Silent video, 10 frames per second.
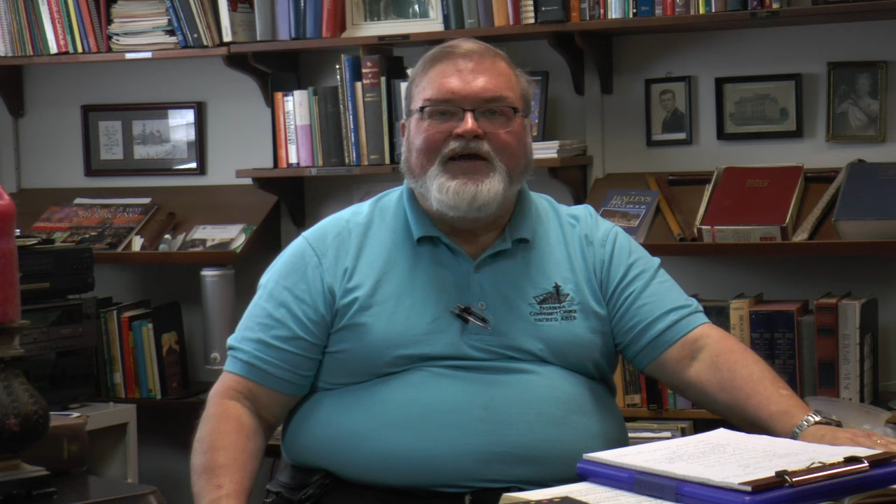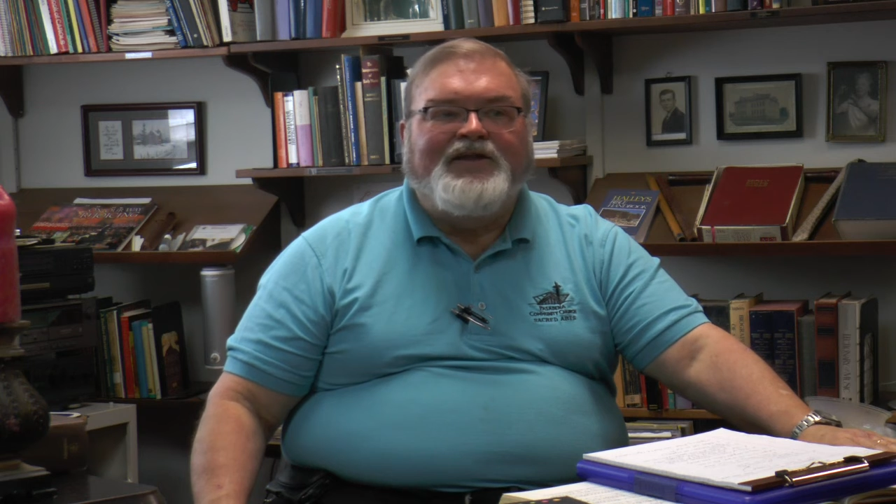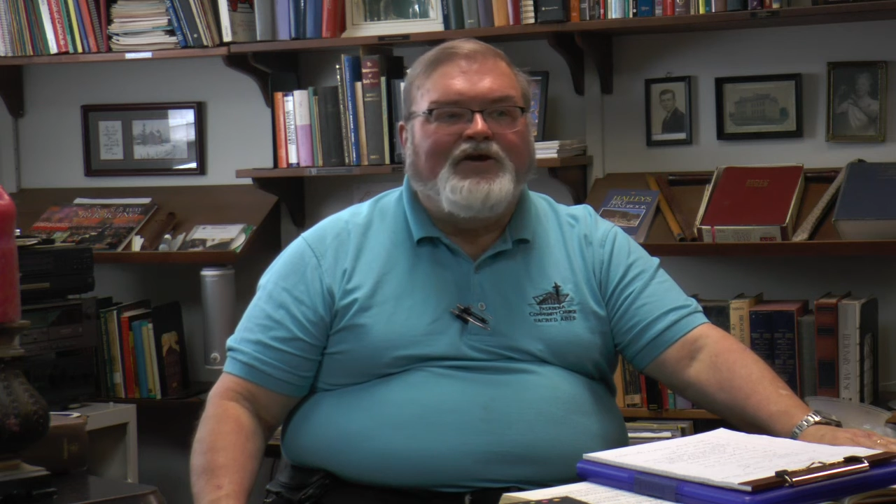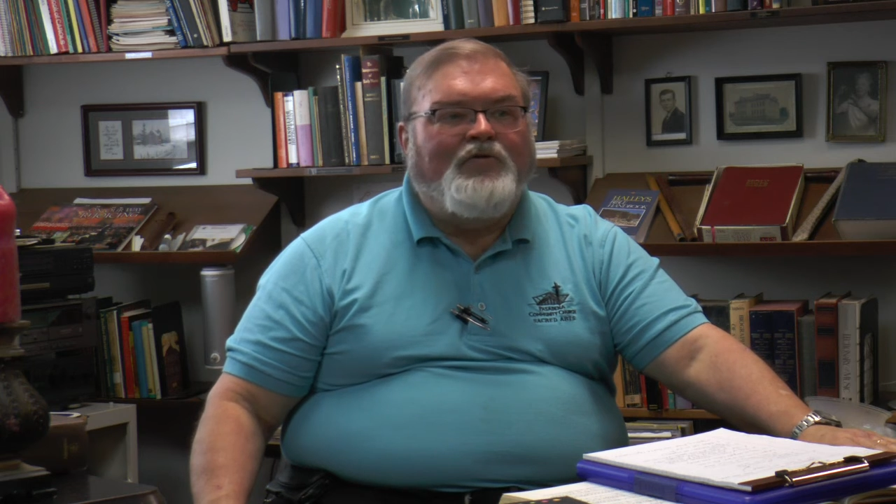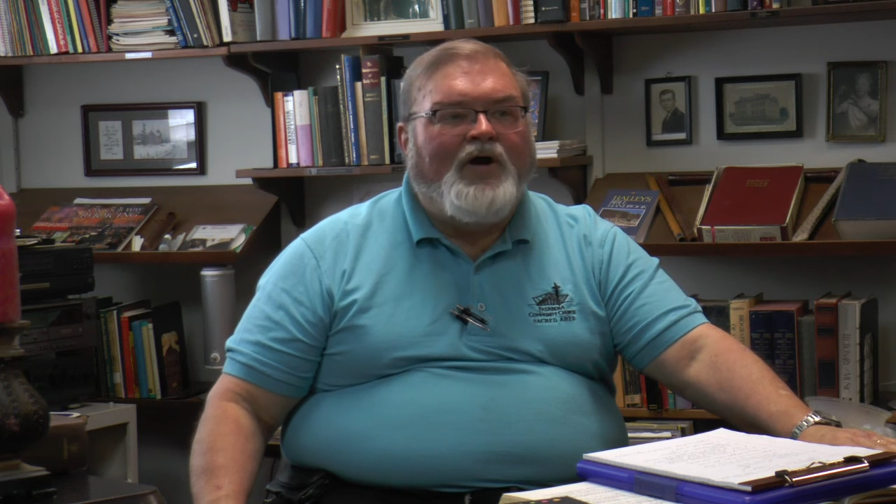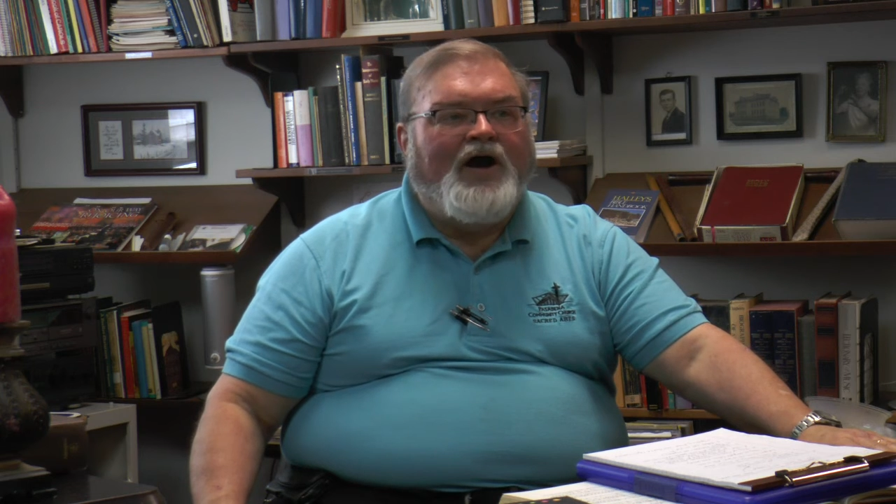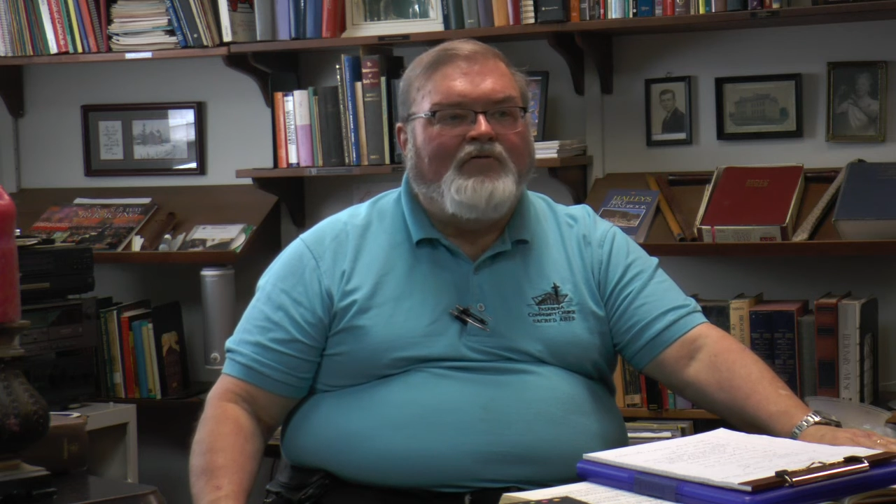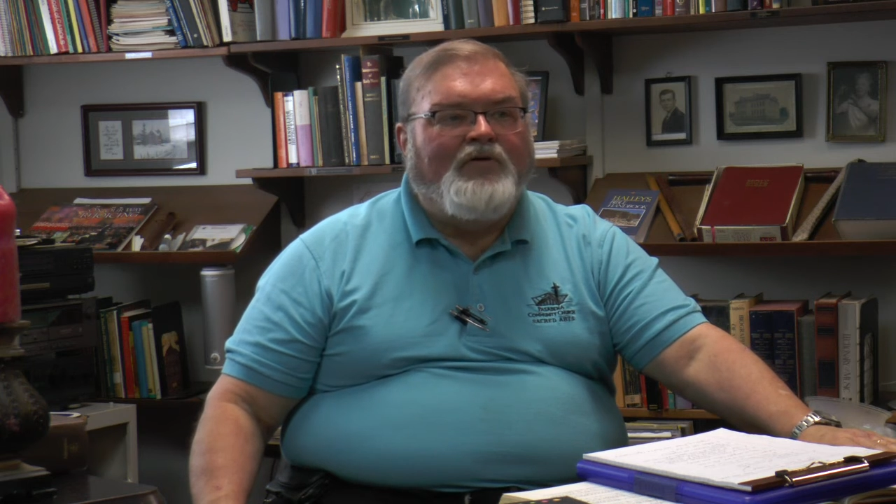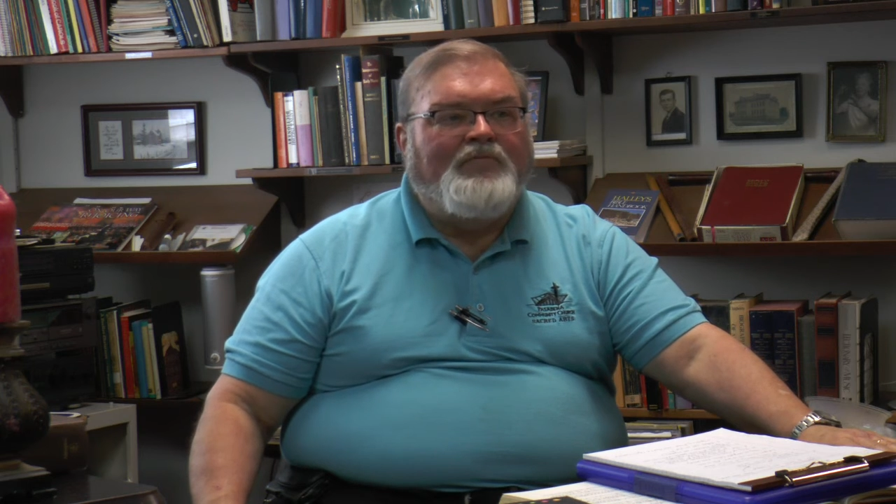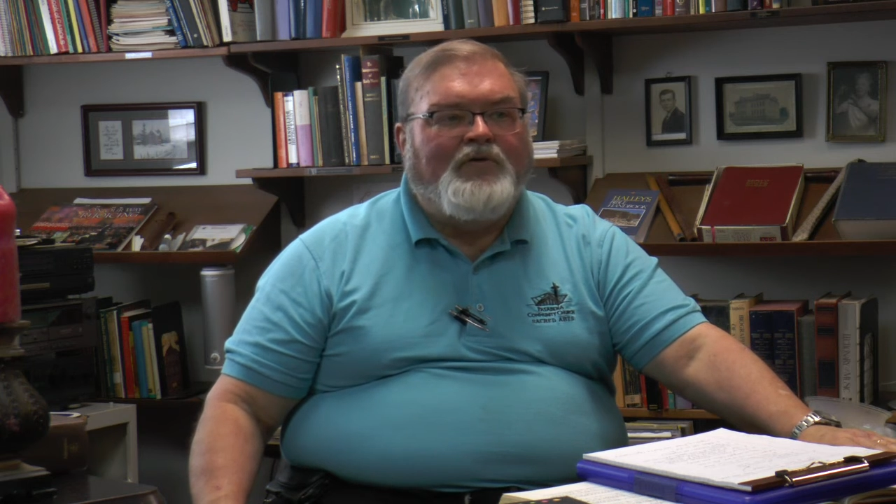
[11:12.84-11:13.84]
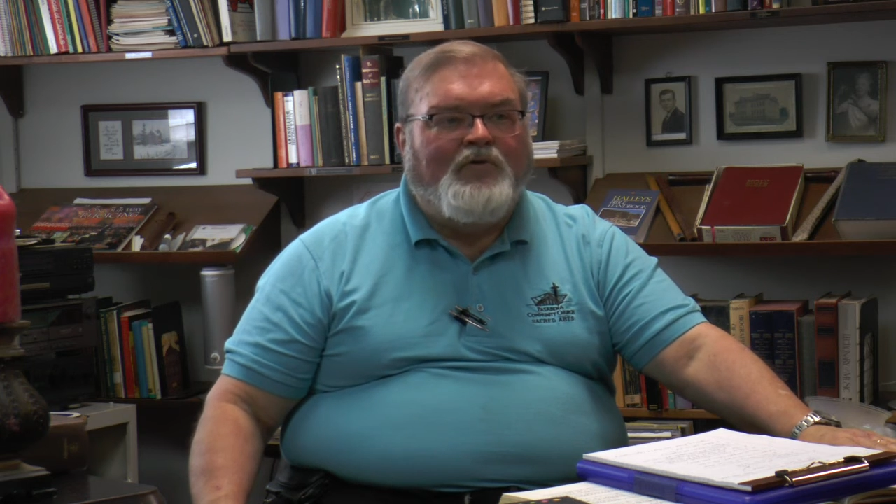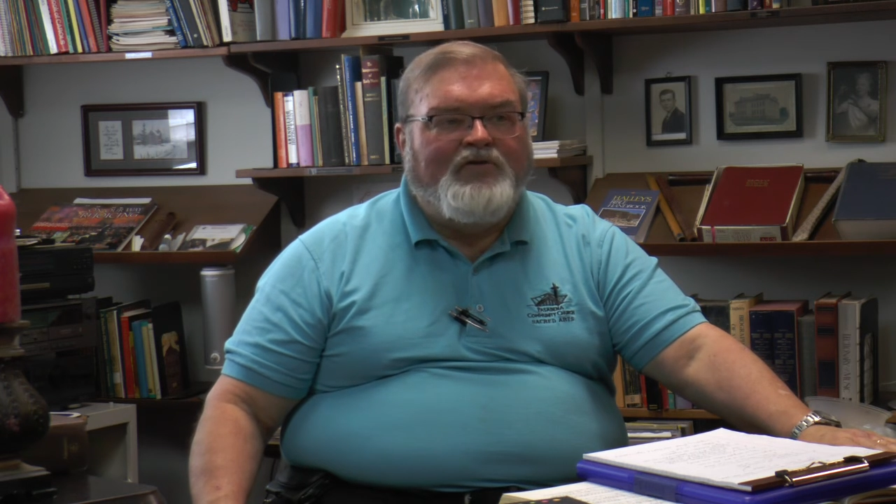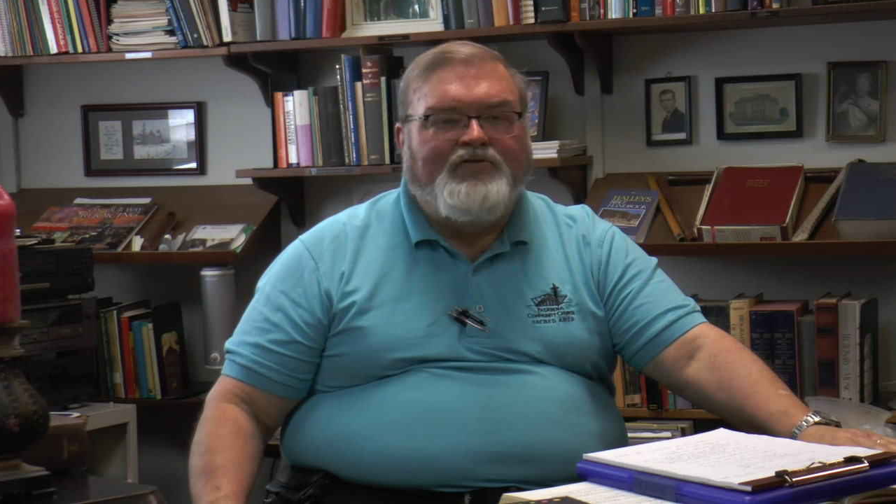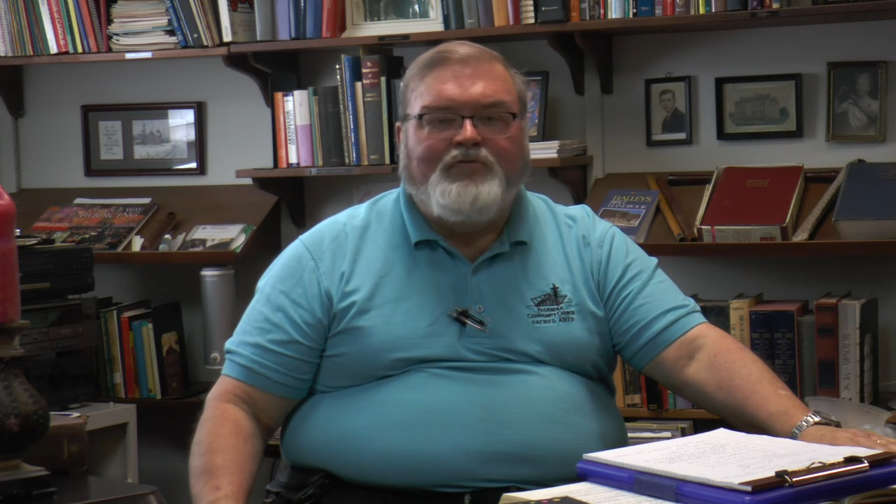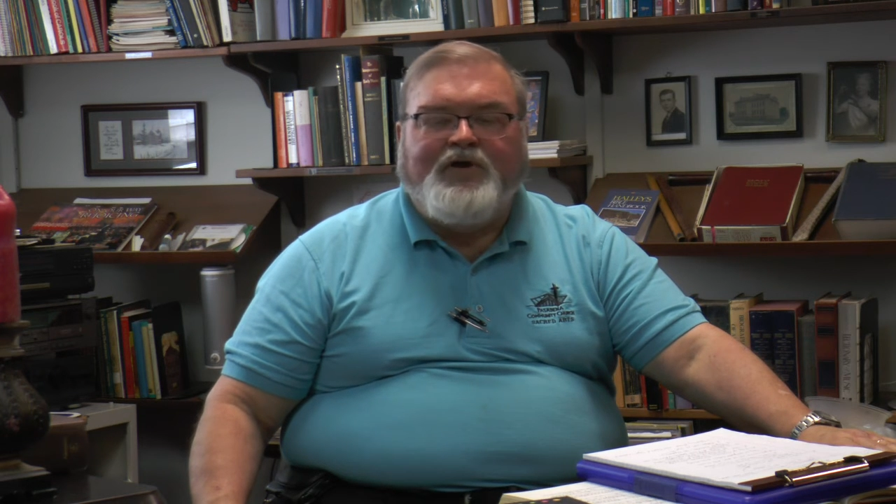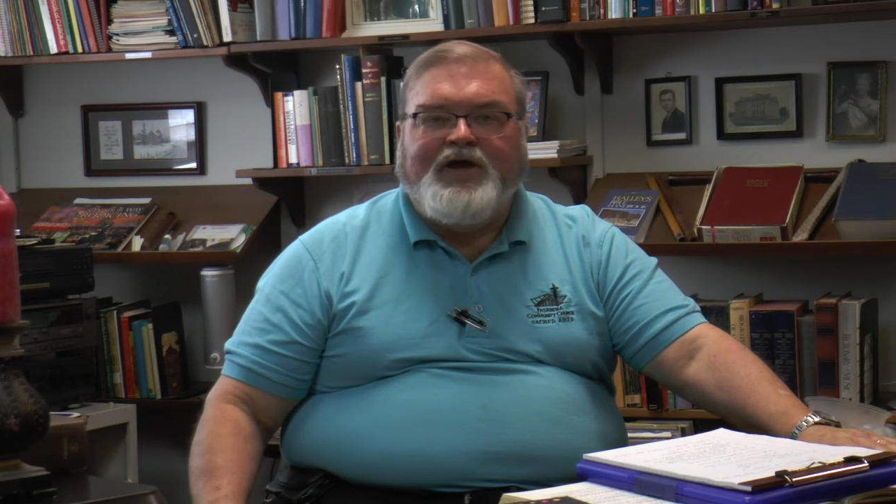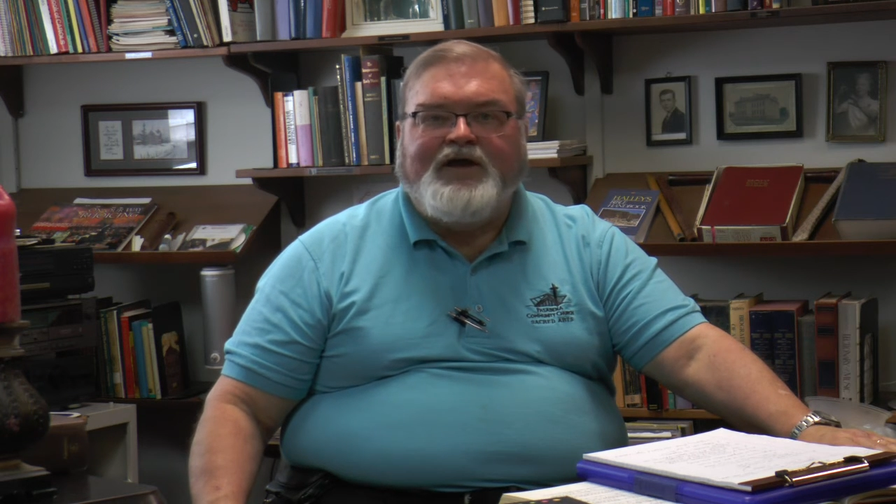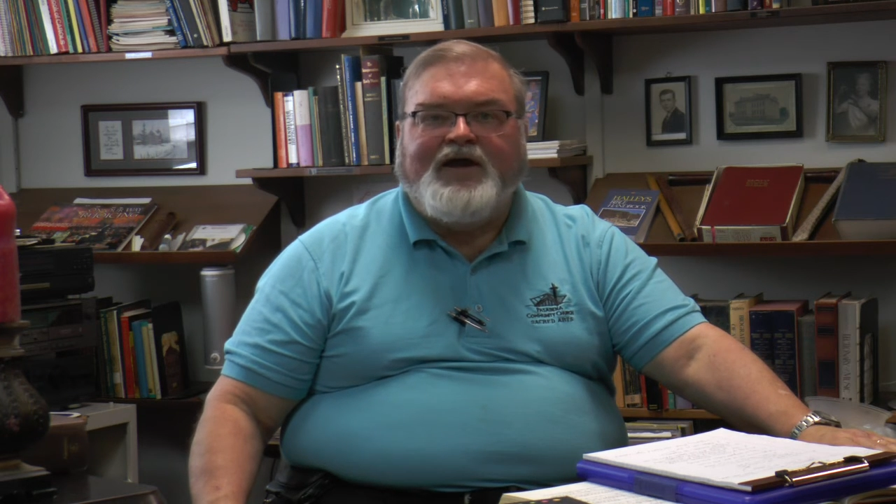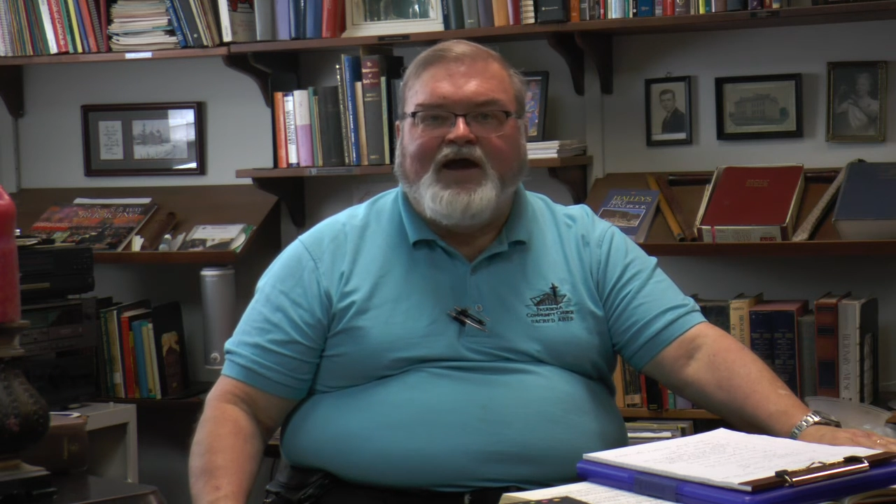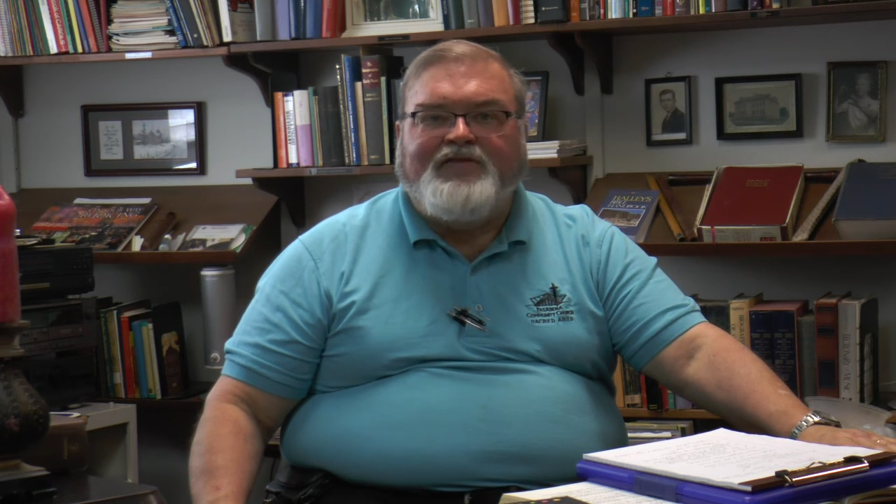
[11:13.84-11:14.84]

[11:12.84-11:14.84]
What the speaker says: in the choir room once a week,